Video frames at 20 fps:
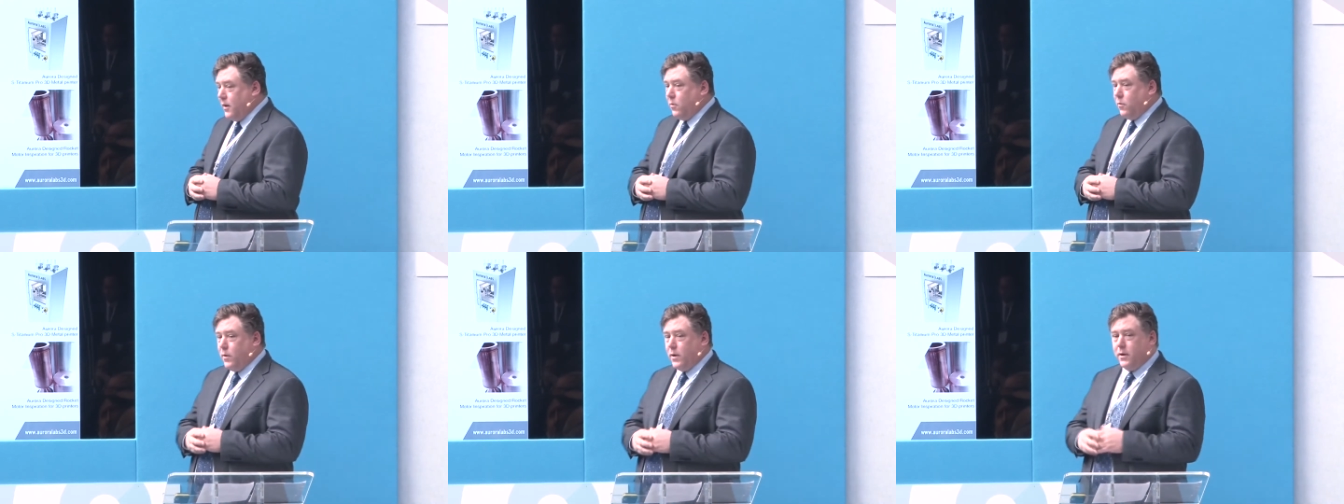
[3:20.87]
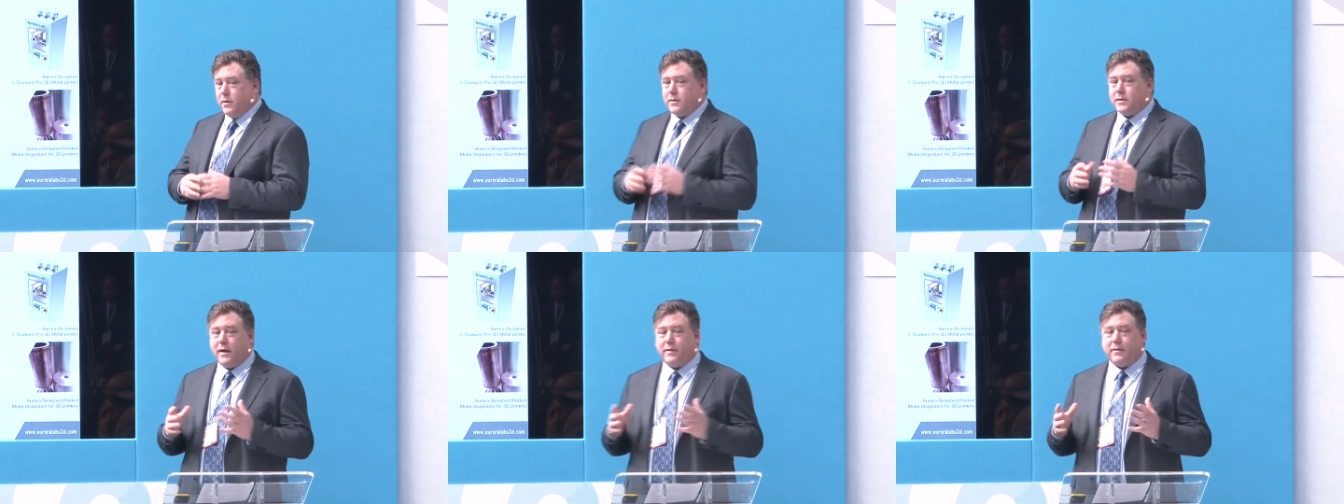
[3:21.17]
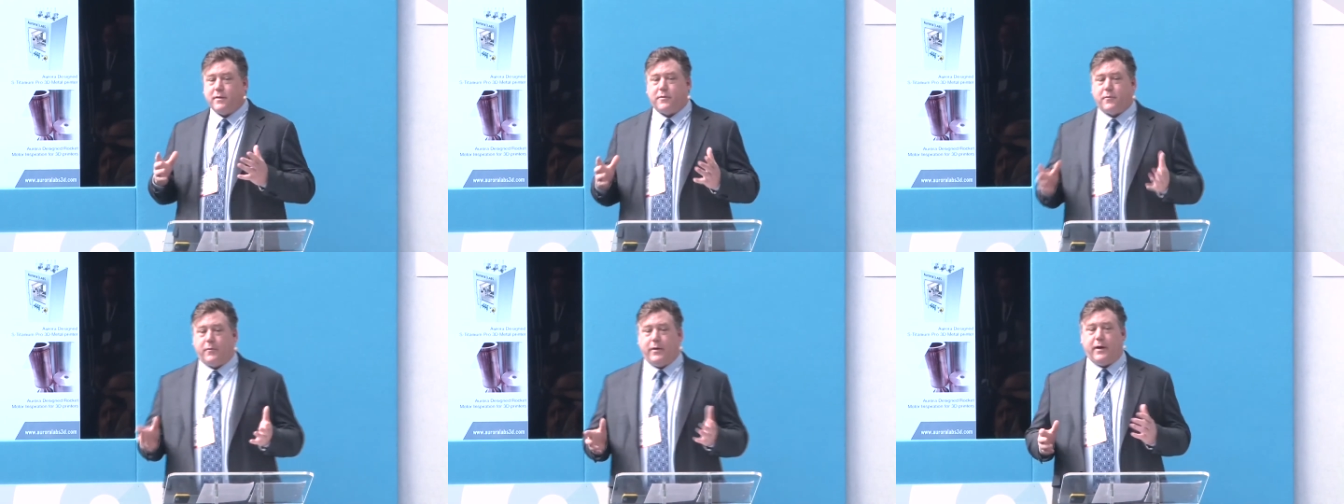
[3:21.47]
we looked at
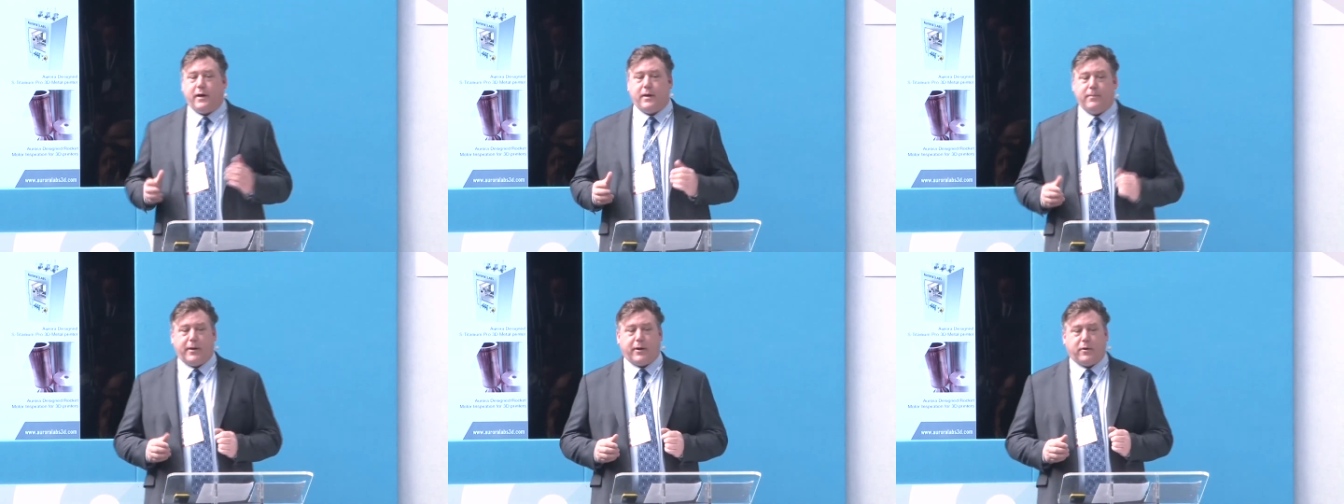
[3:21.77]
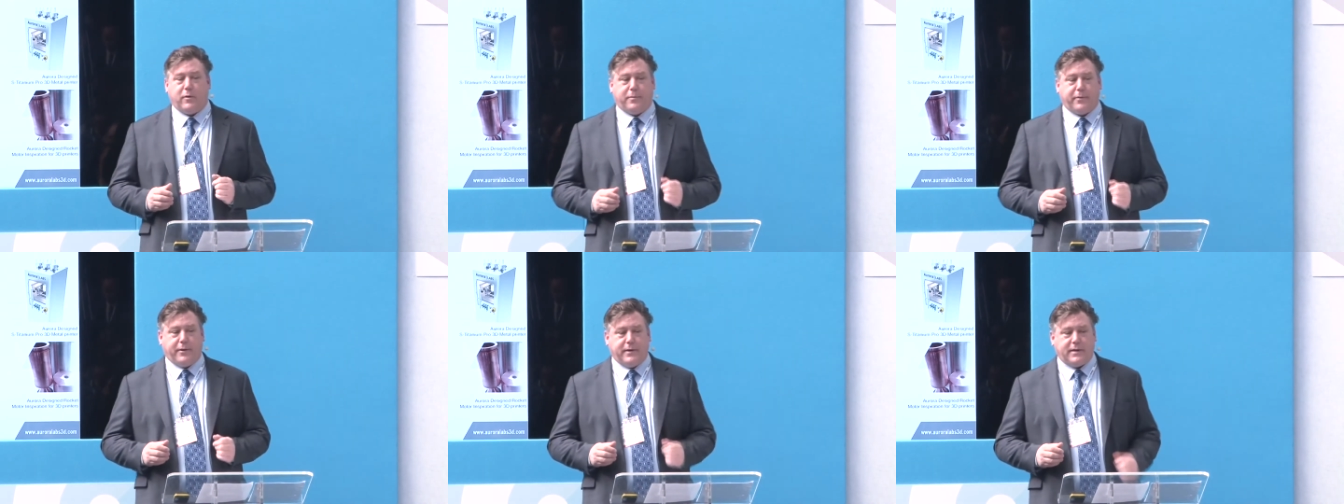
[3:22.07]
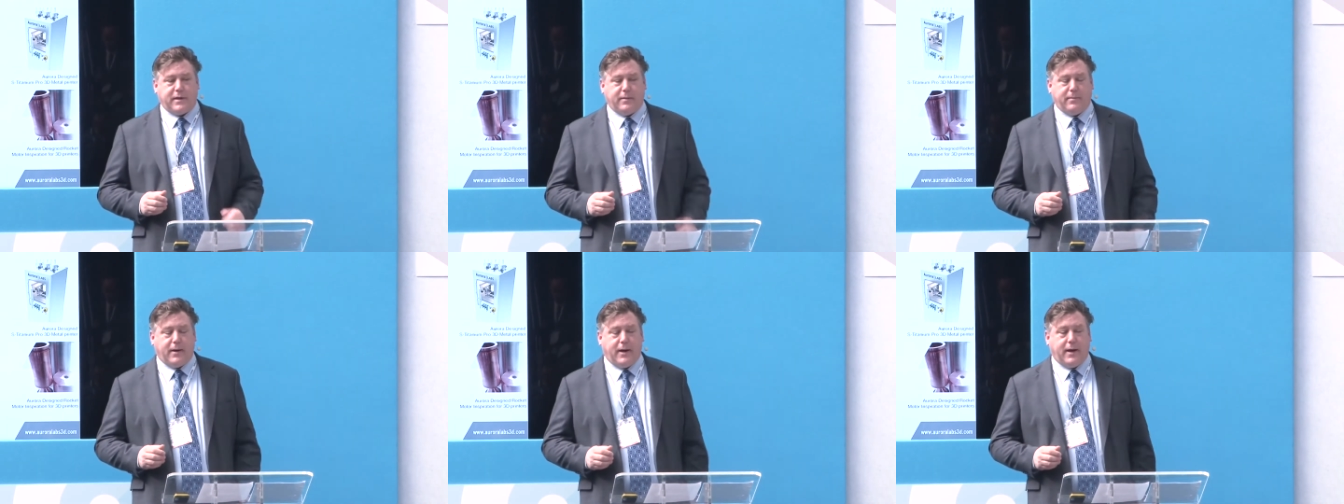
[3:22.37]
the 3D metal
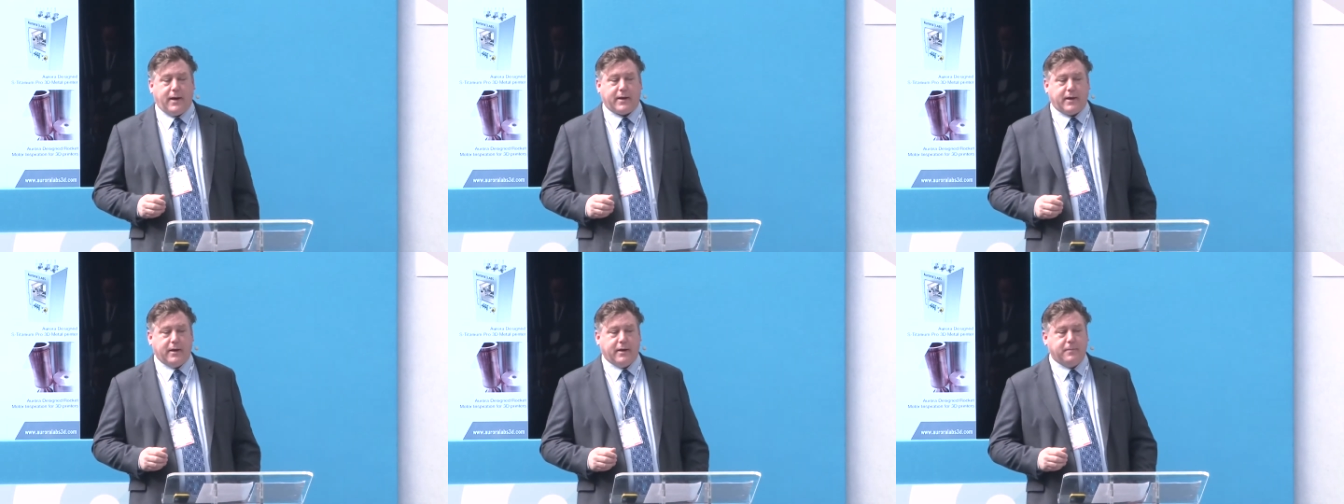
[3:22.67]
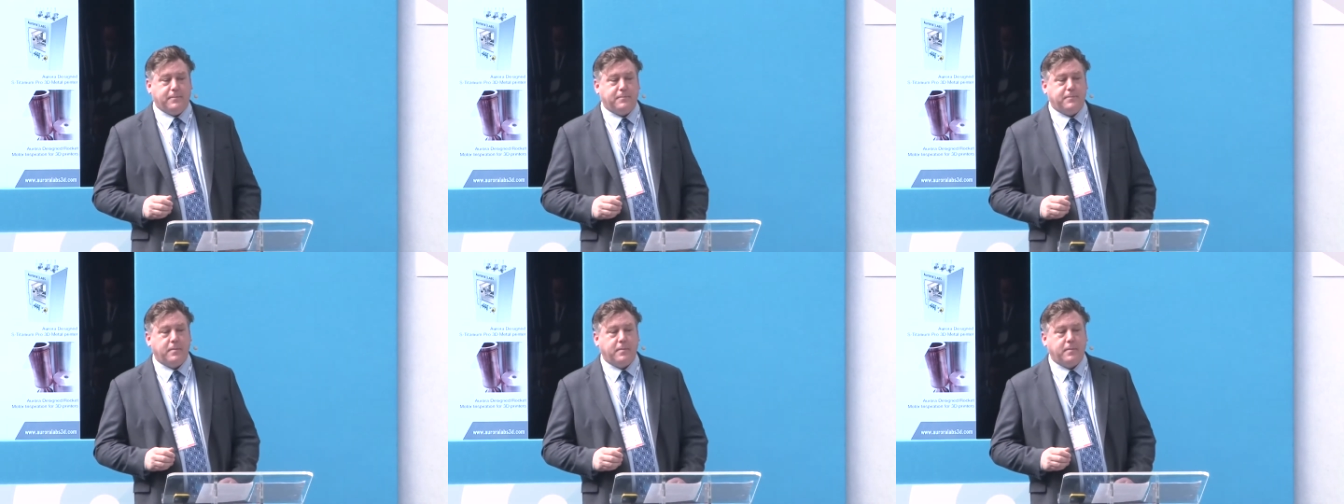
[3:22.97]
printing market